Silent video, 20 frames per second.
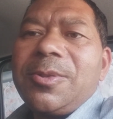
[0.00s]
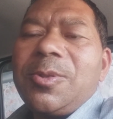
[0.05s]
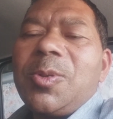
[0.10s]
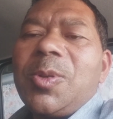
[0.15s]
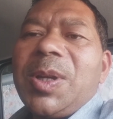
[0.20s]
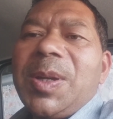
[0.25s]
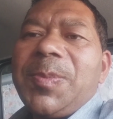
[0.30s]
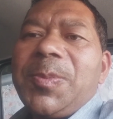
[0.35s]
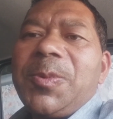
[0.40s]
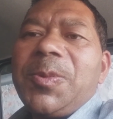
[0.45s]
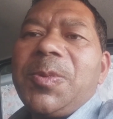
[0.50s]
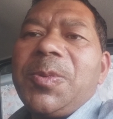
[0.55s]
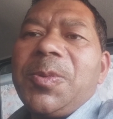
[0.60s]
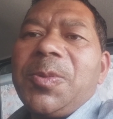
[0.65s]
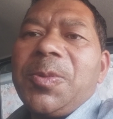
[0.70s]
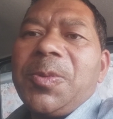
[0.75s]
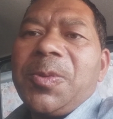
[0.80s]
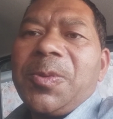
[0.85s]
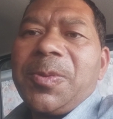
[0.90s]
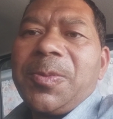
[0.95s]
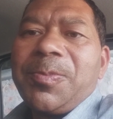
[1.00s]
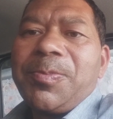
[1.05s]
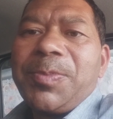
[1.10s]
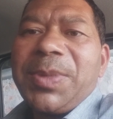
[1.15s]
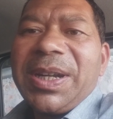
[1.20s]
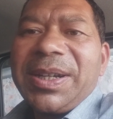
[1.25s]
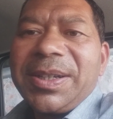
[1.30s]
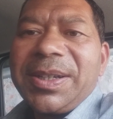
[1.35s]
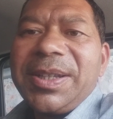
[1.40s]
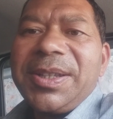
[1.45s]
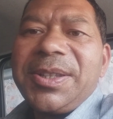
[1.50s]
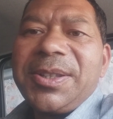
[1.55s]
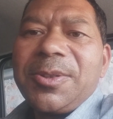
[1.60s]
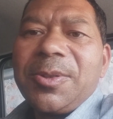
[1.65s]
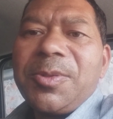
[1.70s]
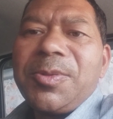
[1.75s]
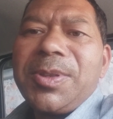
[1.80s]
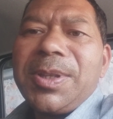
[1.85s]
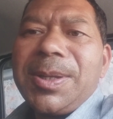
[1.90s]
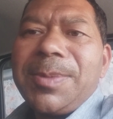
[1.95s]
You have to practice
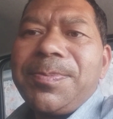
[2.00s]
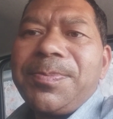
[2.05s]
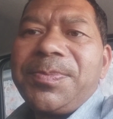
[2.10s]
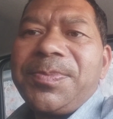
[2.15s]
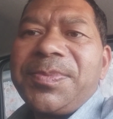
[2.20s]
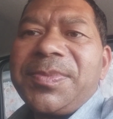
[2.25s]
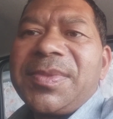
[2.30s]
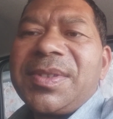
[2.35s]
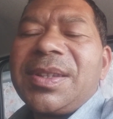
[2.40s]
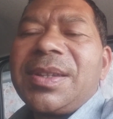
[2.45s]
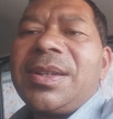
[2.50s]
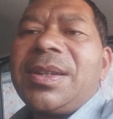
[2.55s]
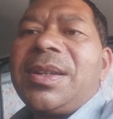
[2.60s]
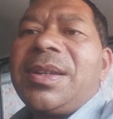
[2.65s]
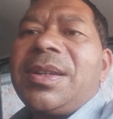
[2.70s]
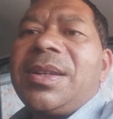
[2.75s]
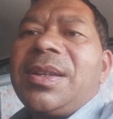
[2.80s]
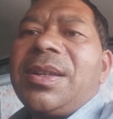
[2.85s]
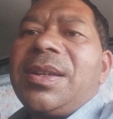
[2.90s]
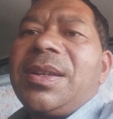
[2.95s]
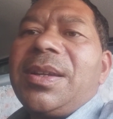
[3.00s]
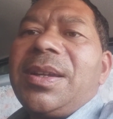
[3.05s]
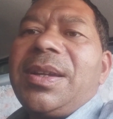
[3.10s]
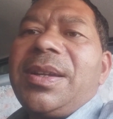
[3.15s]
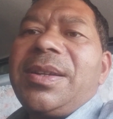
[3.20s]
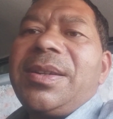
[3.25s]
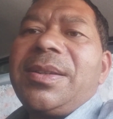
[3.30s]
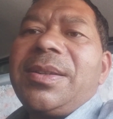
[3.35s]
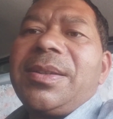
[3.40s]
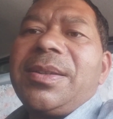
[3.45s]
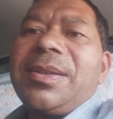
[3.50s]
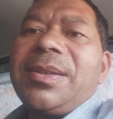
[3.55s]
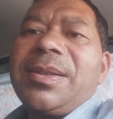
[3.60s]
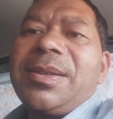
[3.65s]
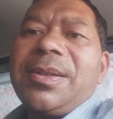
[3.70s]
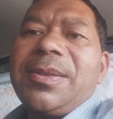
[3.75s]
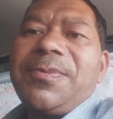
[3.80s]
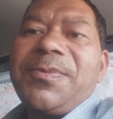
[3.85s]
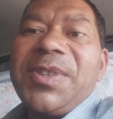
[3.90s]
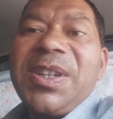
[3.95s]
on them and
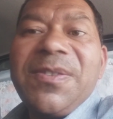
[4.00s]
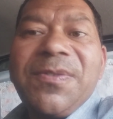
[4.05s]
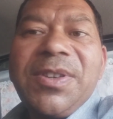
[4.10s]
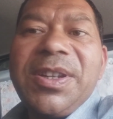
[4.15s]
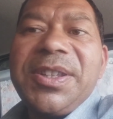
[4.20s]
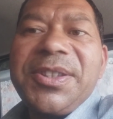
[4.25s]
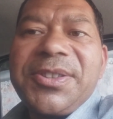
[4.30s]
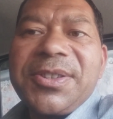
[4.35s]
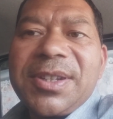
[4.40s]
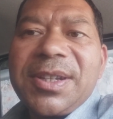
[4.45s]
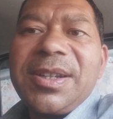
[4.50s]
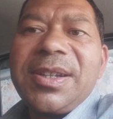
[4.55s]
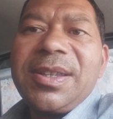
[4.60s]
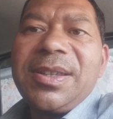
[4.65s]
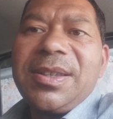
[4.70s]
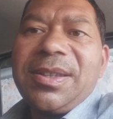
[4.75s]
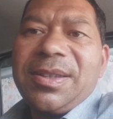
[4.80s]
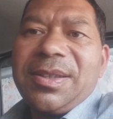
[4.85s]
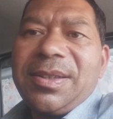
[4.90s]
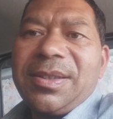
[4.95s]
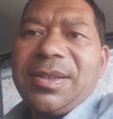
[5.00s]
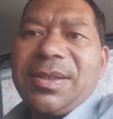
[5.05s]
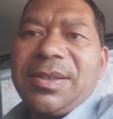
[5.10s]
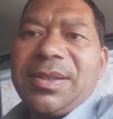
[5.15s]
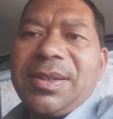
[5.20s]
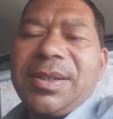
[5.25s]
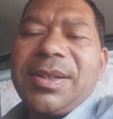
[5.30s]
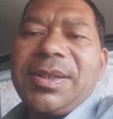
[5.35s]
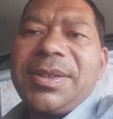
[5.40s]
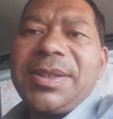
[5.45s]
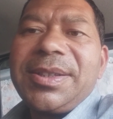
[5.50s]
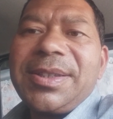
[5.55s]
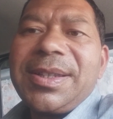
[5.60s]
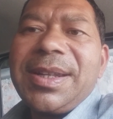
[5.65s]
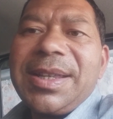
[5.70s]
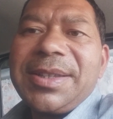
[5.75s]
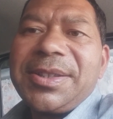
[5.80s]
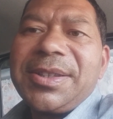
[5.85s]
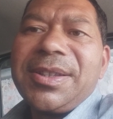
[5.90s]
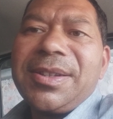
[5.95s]
briefly study this
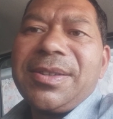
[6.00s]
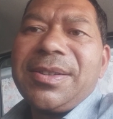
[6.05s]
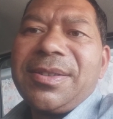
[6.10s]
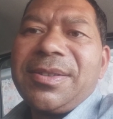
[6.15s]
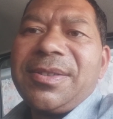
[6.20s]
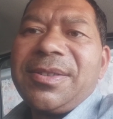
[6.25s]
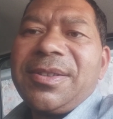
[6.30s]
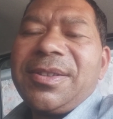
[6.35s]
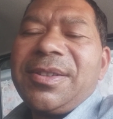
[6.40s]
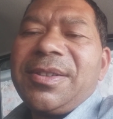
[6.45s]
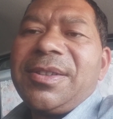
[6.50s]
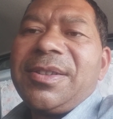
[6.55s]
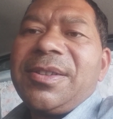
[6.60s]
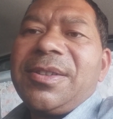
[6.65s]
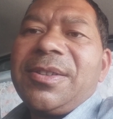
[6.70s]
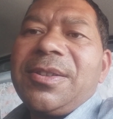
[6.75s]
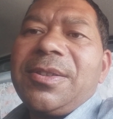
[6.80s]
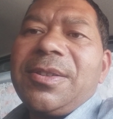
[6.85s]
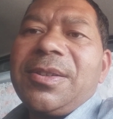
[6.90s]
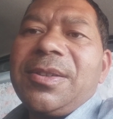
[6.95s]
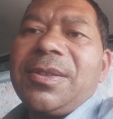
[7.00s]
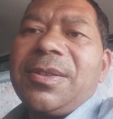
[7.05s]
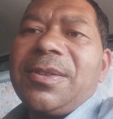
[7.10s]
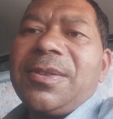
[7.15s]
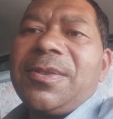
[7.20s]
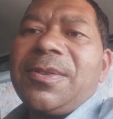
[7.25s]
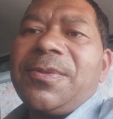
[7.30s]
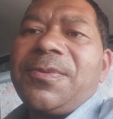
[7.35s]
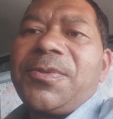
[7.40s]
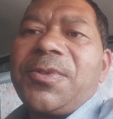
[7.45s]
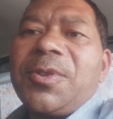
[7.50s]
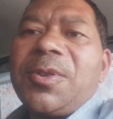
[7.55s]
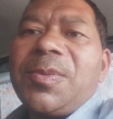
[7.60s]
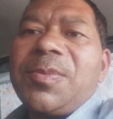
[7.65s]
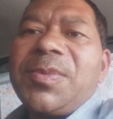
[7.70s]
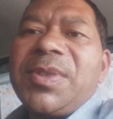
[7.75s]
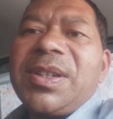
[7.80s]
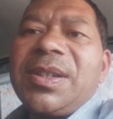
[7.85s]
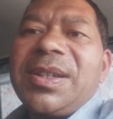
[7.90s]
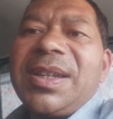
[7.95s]
lesson
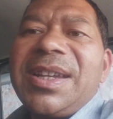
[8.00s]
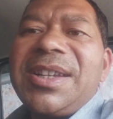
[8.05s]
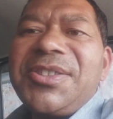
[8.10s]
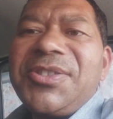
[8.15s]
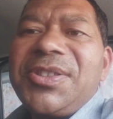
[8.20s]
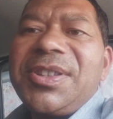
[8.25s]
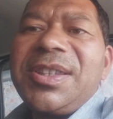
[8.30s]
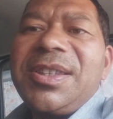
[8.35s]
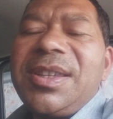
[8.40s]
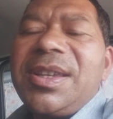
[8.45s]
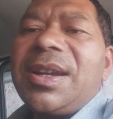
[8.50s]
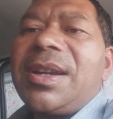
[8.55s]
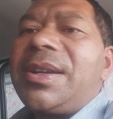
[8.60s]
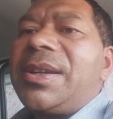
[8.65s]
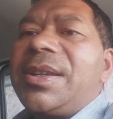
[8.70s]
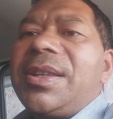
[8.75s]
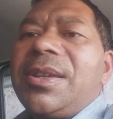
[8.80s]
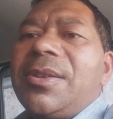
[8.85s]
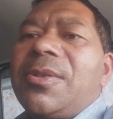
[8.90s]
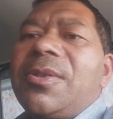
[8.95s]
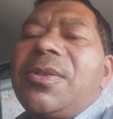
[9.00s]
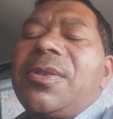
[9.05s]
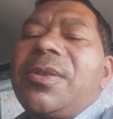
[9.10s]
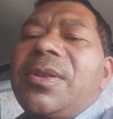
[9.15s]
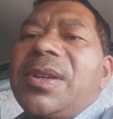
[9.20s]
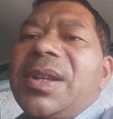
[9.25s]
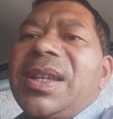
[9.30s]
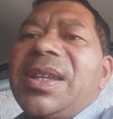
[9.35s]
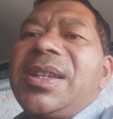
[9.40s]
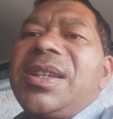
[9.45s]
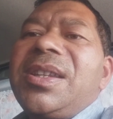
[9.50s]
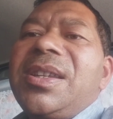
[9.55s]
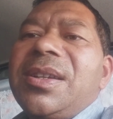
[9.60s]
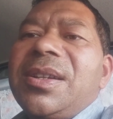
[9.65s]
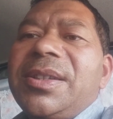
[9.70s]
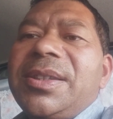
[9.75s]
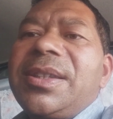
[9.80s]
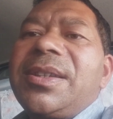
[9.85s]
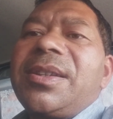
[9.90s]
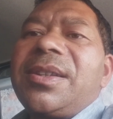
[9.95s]
from the NCERT or any
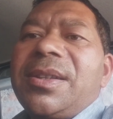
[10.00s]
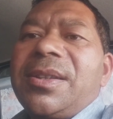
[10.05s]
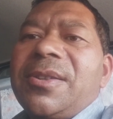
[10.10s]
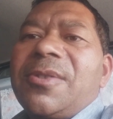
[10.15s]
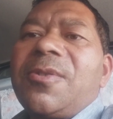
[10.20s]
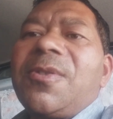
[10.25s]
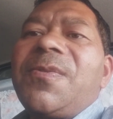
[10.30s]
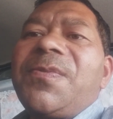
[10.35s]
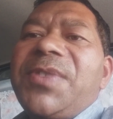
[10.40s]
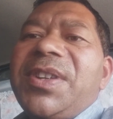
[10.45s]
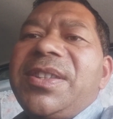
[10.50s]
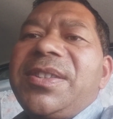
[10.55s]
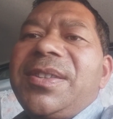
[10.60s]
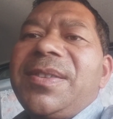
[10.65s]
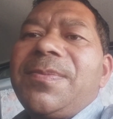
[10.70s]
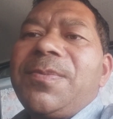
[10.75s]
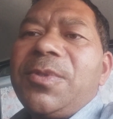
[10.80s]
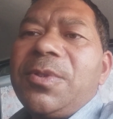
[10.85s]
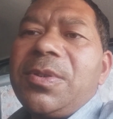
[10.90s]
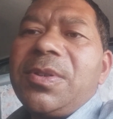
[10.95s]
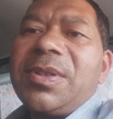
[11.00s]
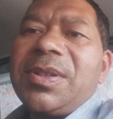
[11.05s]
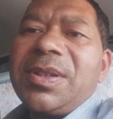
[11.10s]
other comprehensive book.